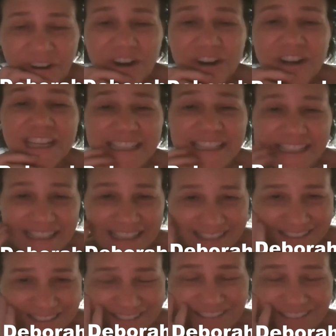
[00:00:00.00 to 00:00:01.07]
East
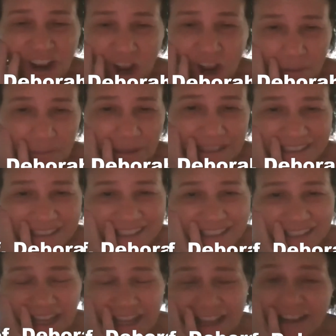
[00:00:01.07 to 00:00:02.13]
comments.
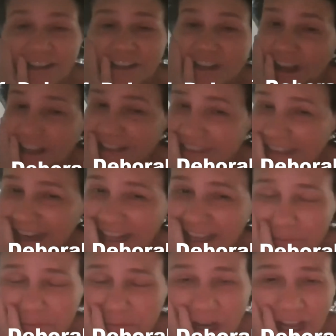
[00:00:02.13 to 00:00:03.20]
Not that I
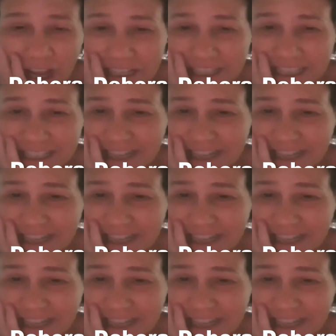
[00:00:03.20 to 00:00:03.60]
am not